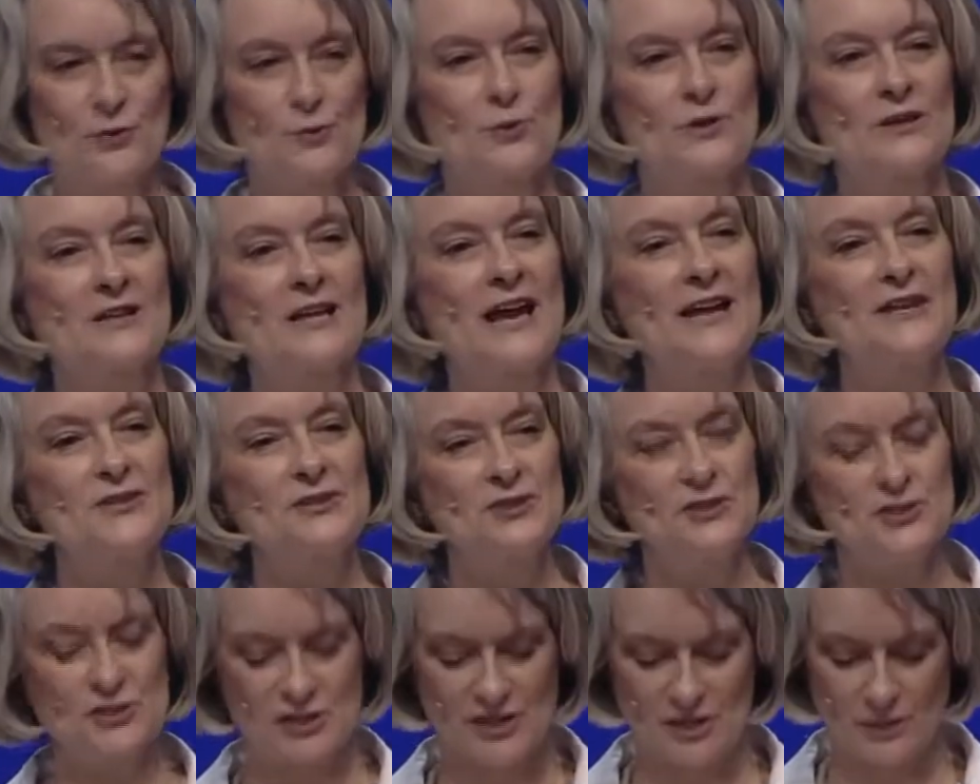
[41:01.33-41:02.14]
knew the
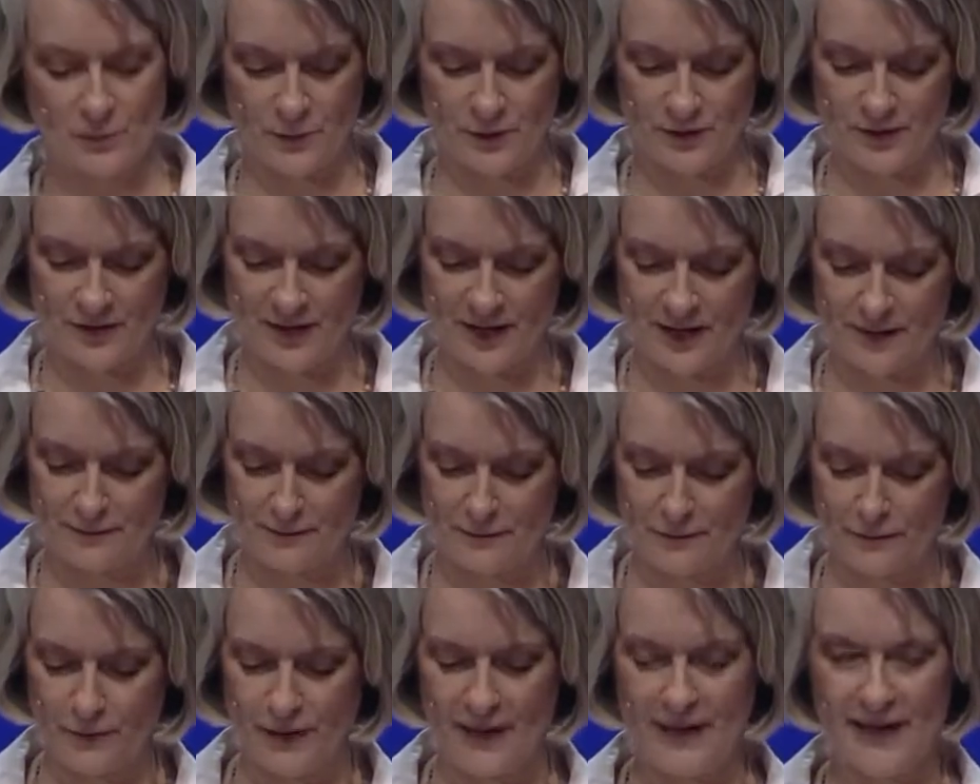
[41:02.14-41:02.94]
relationship with
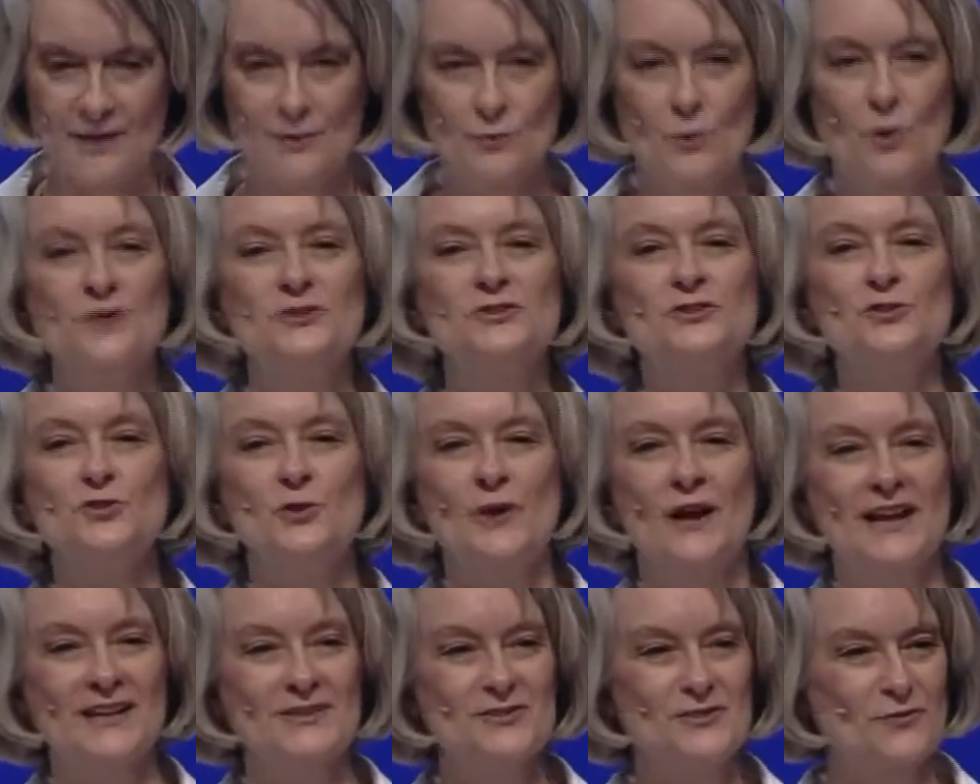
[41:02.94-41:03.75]
their friend was
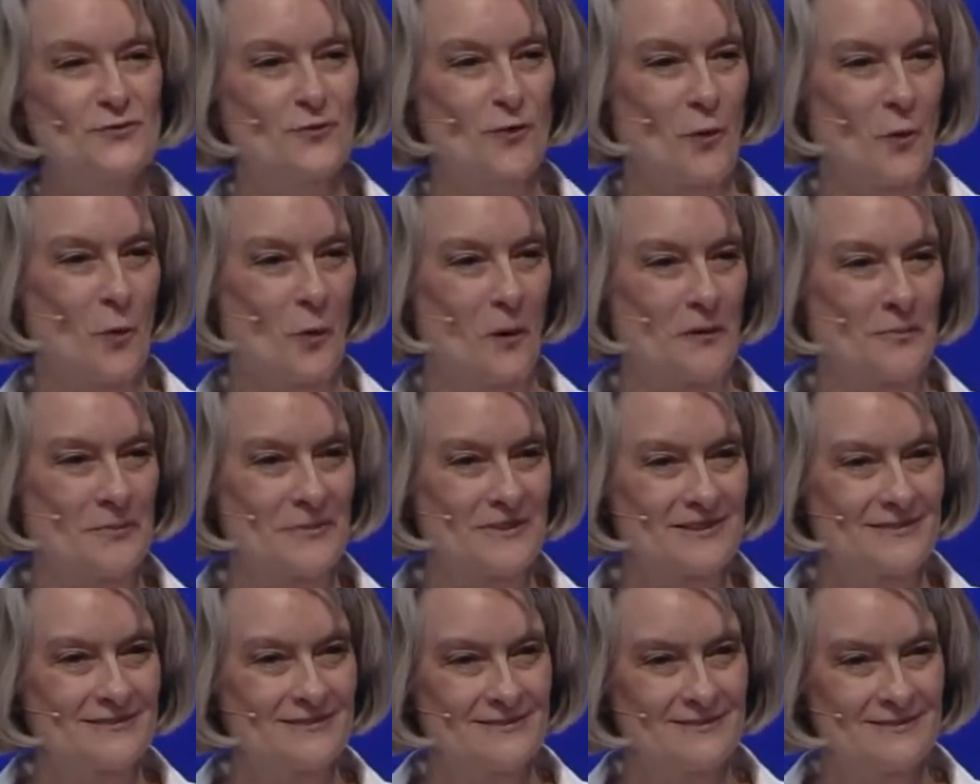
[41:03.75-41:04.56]

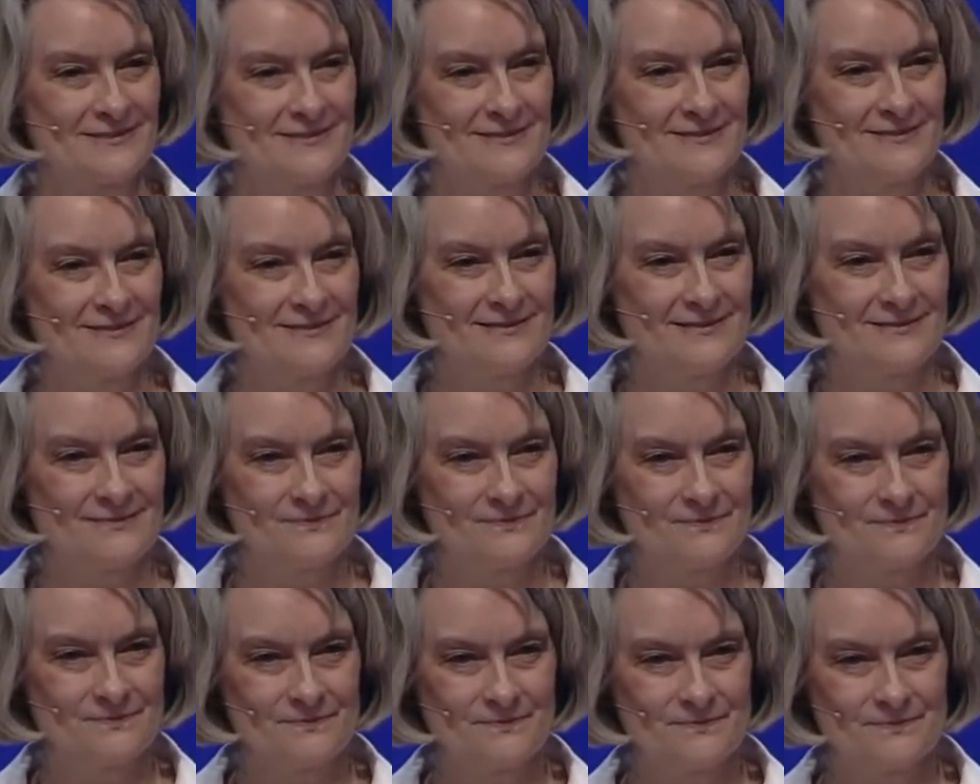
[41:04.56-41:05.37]
transformed.
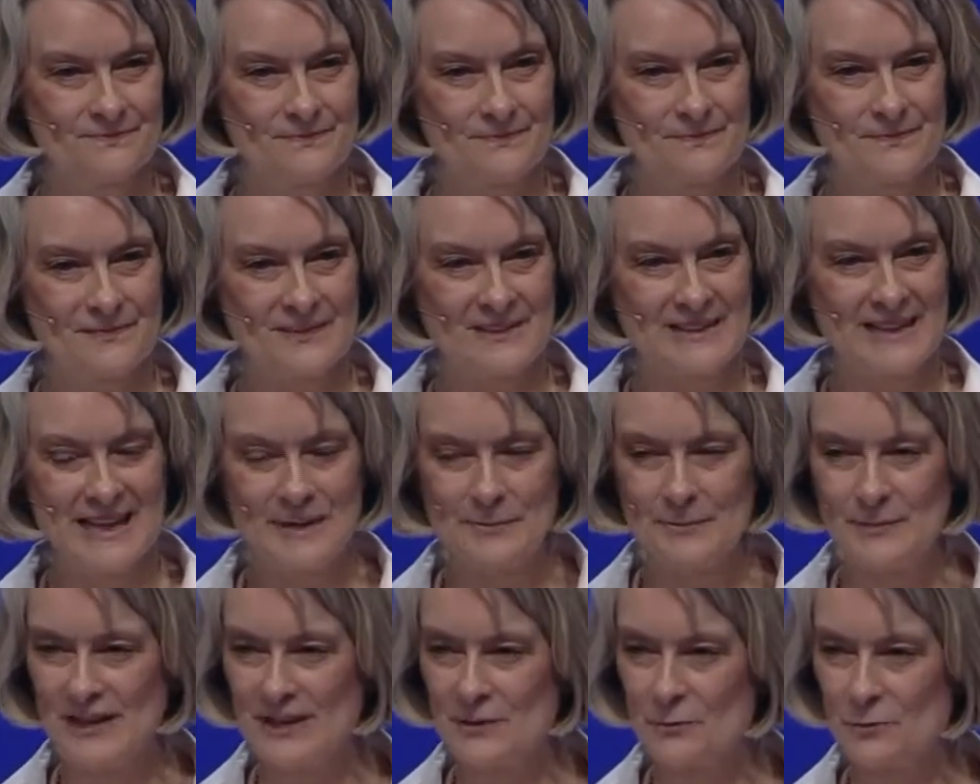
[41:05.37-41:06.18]

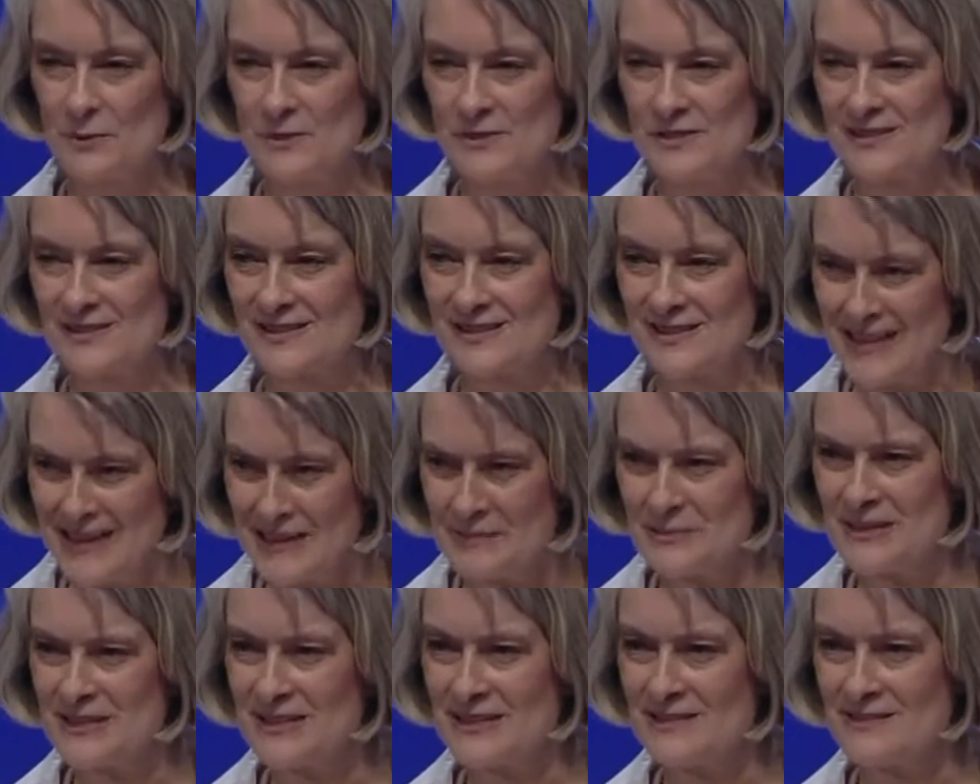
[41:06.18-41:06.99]
It was
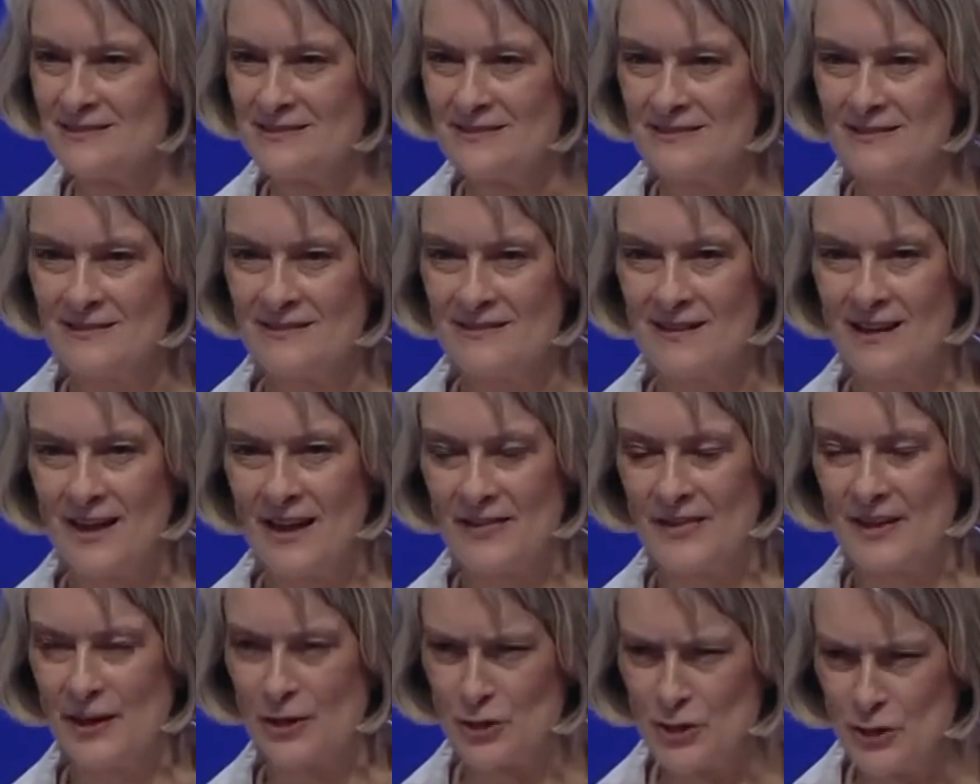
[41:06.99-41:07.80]
limited.
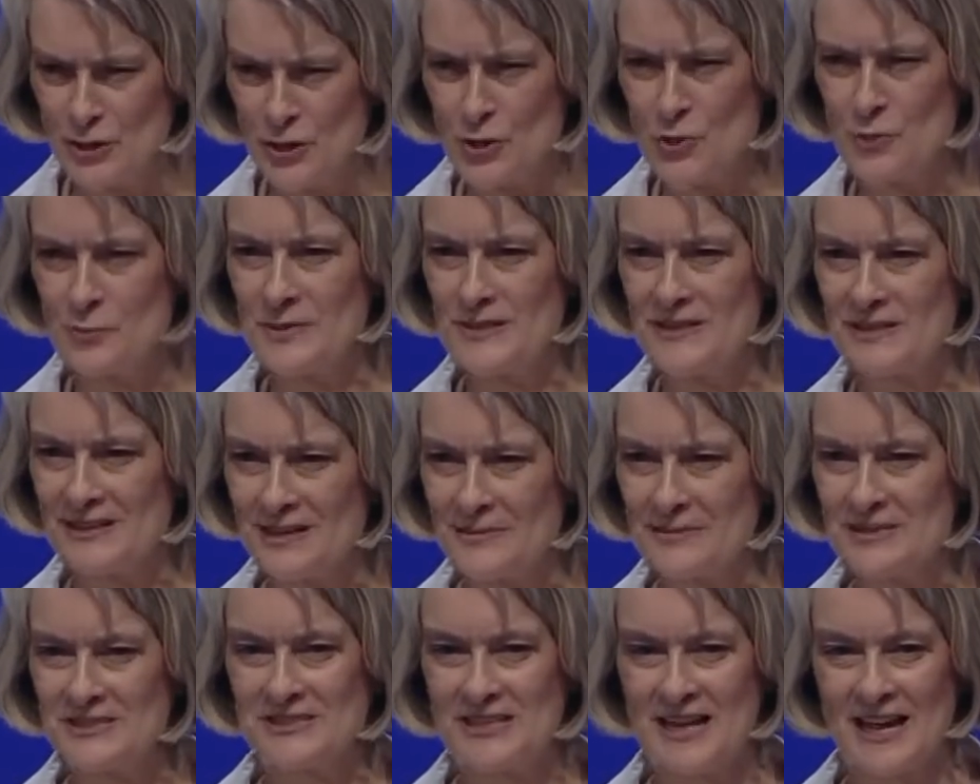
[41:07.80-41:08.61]
Their human
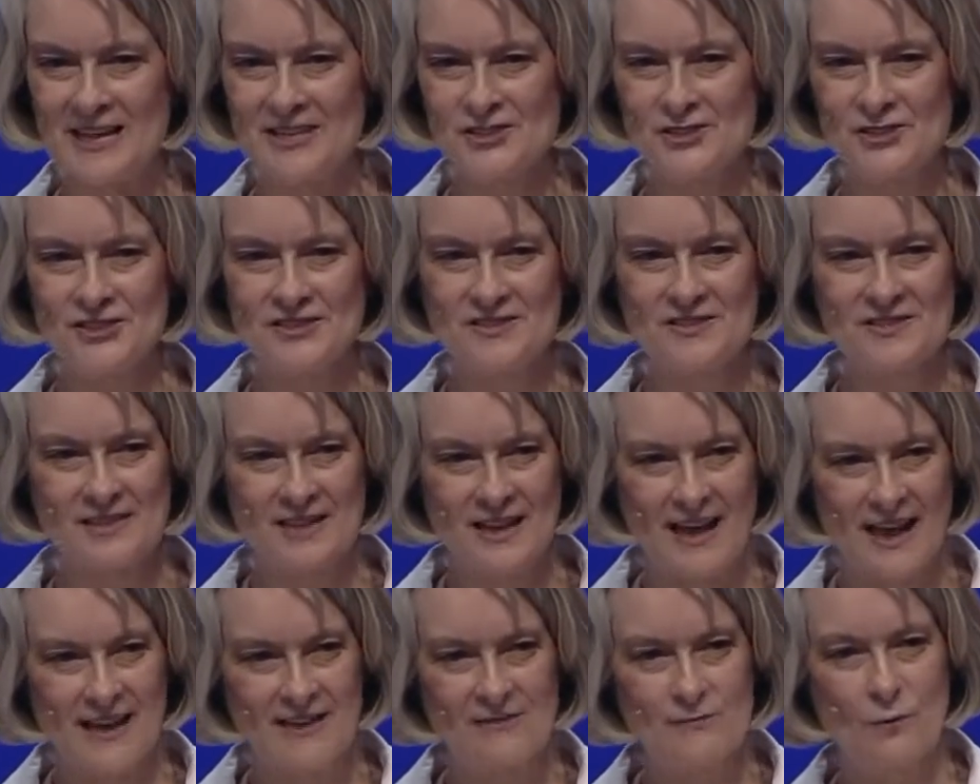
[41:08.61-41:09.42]

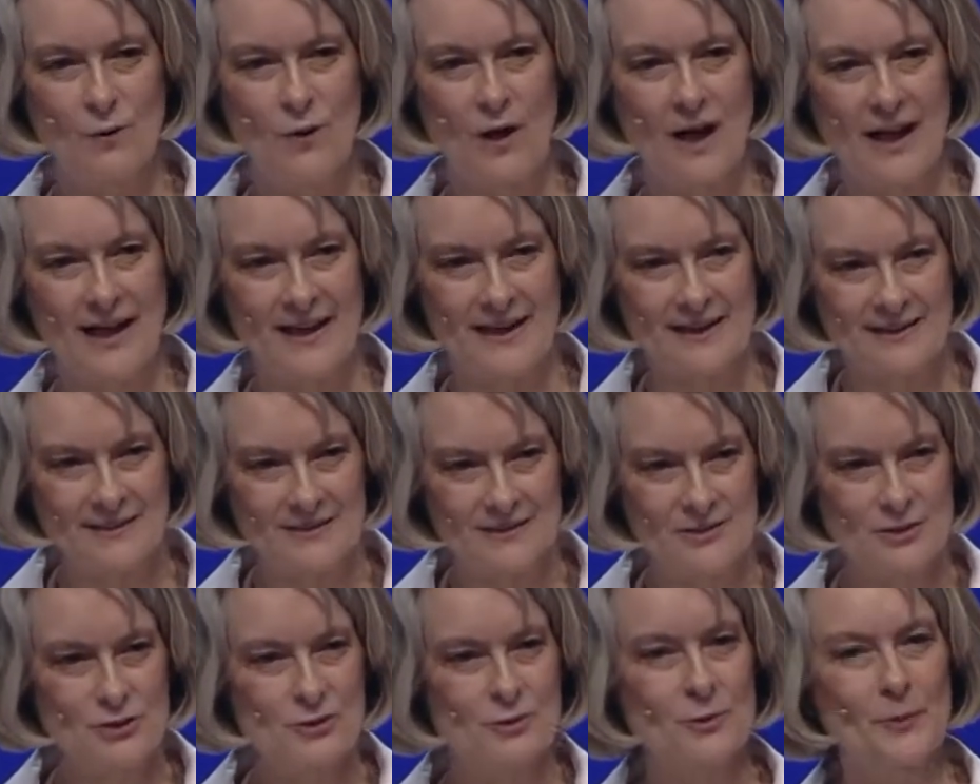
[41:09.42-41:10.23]
limitations gave way
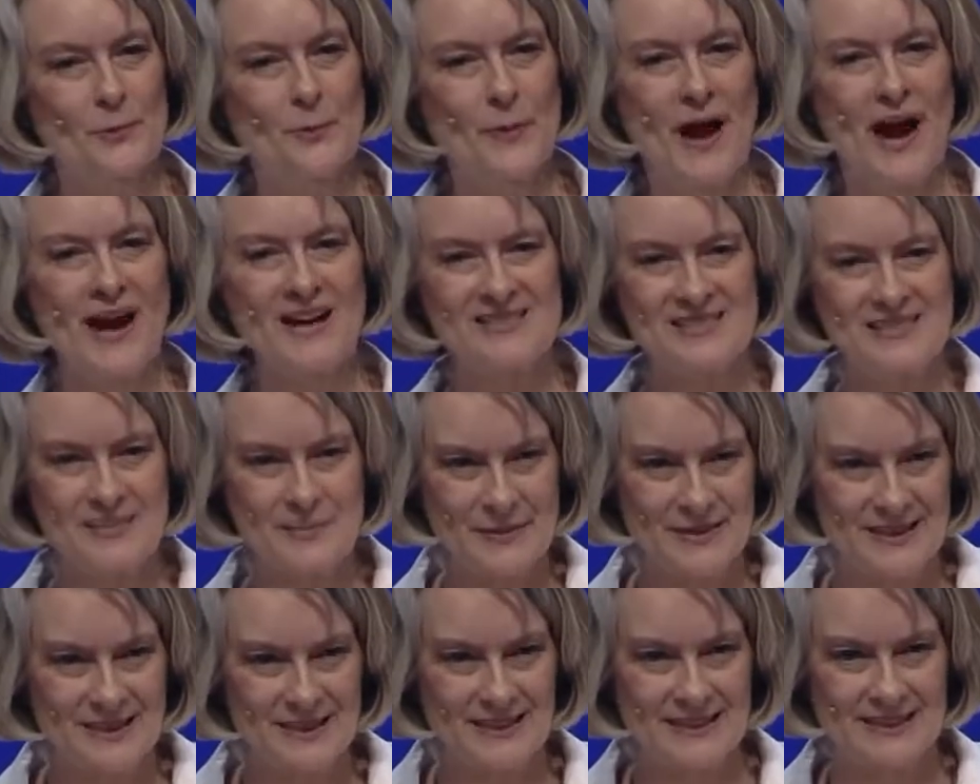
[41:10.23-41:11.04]
to the
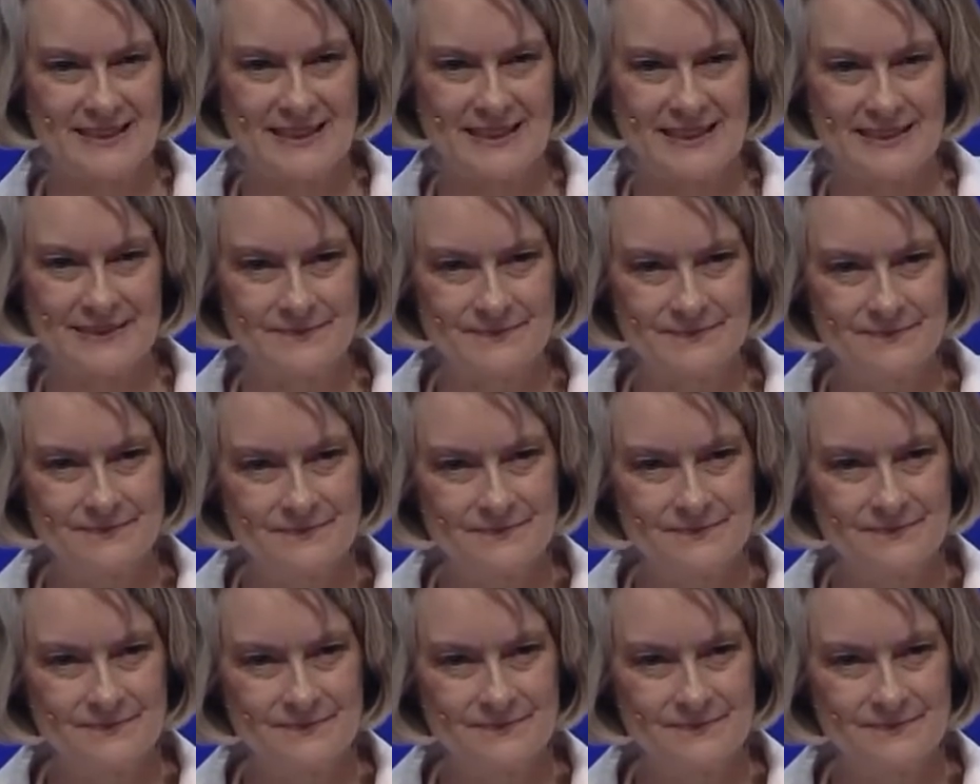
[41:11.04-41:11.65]
possibility